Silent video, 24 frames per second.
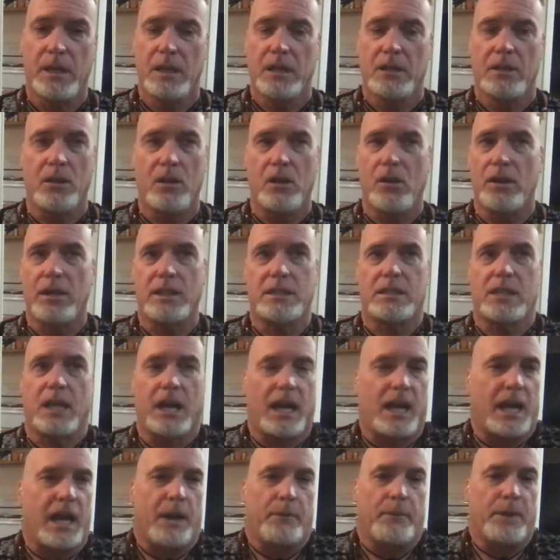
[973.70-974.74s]
You know, it's,
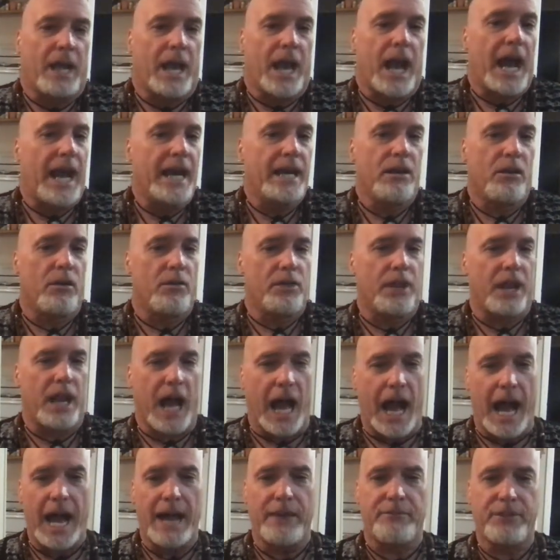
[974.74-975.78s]
I mean, I know that
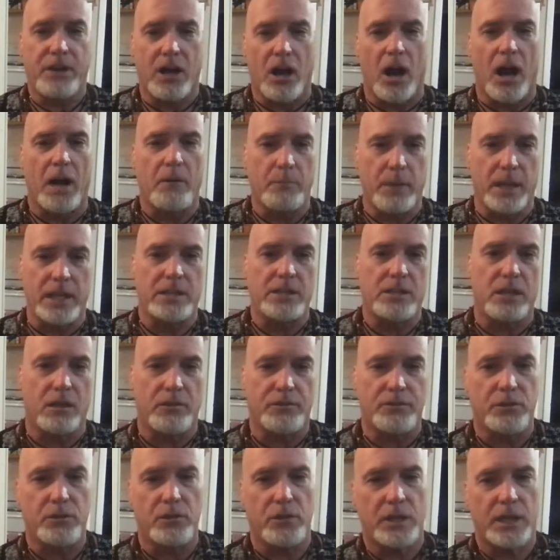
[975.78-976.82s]
I've caught
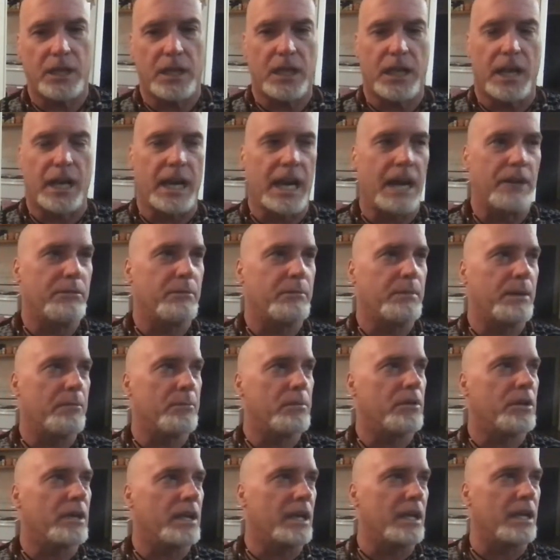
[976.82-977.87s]
myself doing it. And I
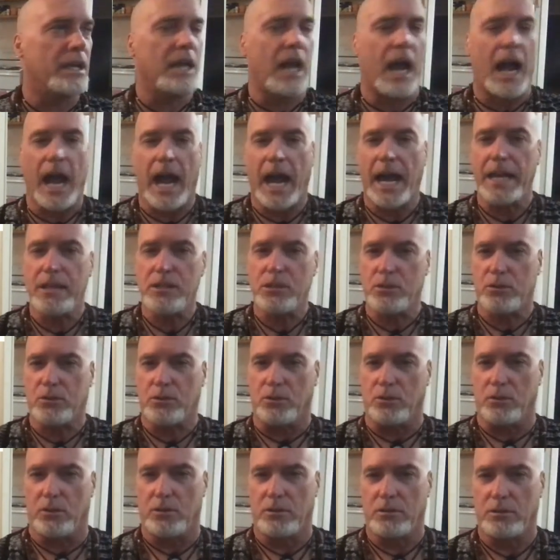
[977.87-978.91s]
remember in high
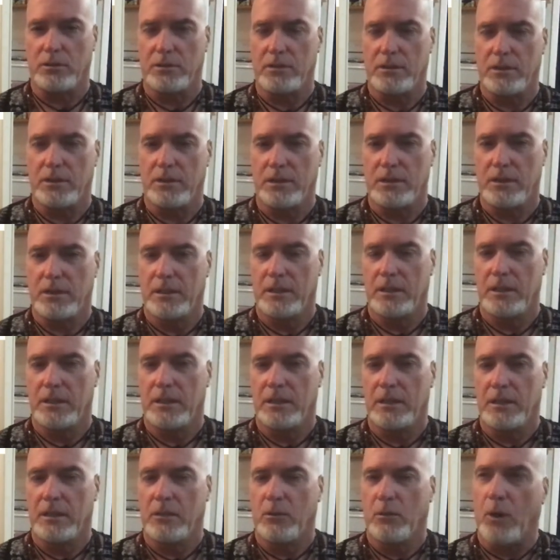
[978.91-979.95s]
school
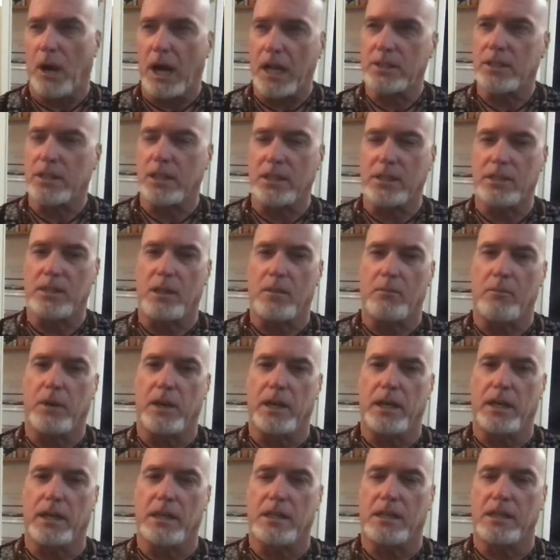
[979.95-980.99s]
watching
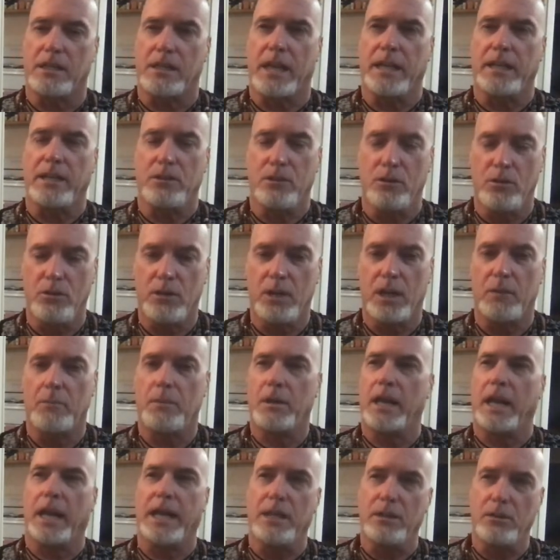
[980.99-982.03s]
somebody, because I knew him
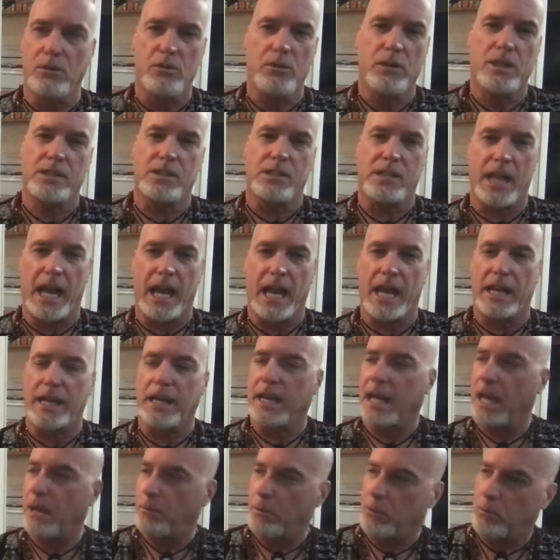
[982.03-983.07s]
and I knew his dad,
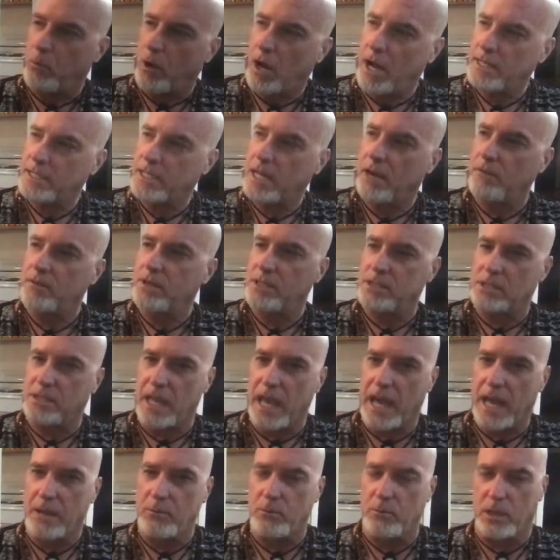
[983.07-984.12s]
and I would watch how his
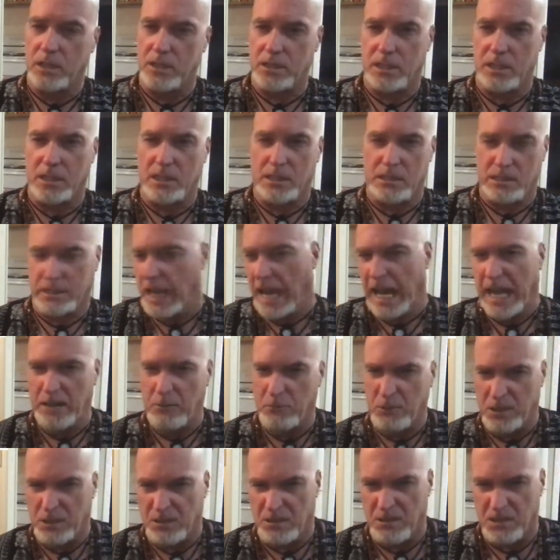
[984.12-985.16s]
dad was, and his dad
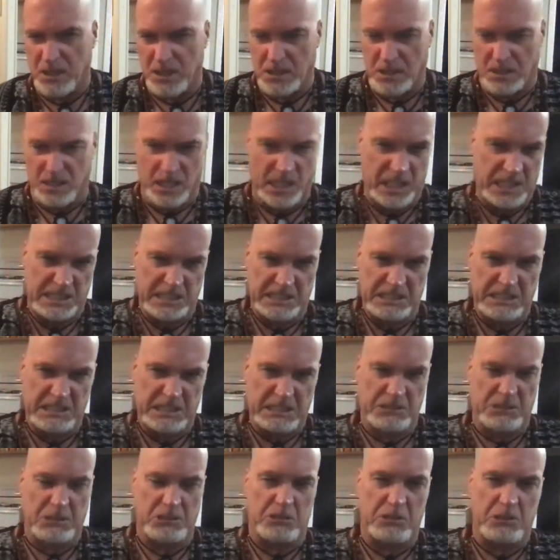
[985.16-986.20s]
would do this thing, and he'd
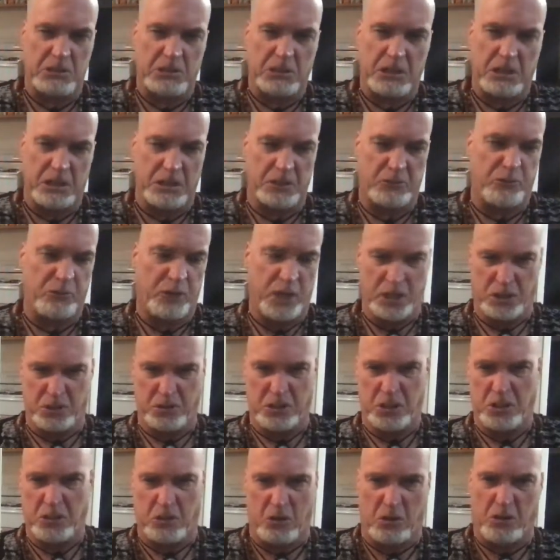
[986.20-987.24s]
get this look on his face, and
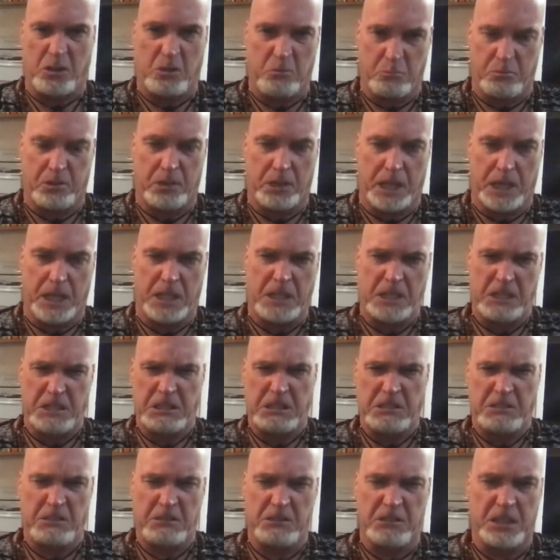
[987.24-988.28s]
he'd start complaining, and
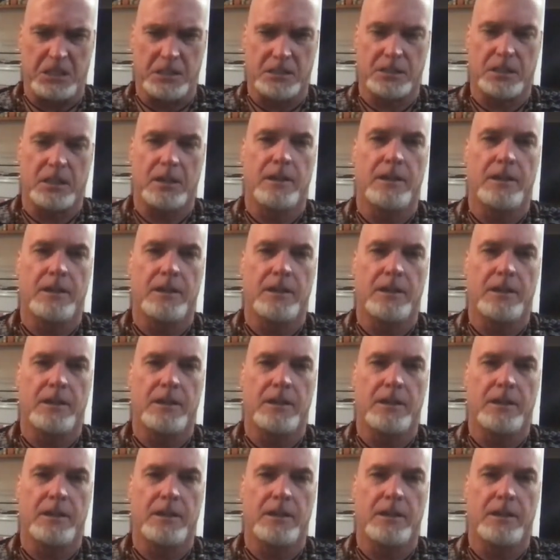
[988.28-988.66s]
he'd do this.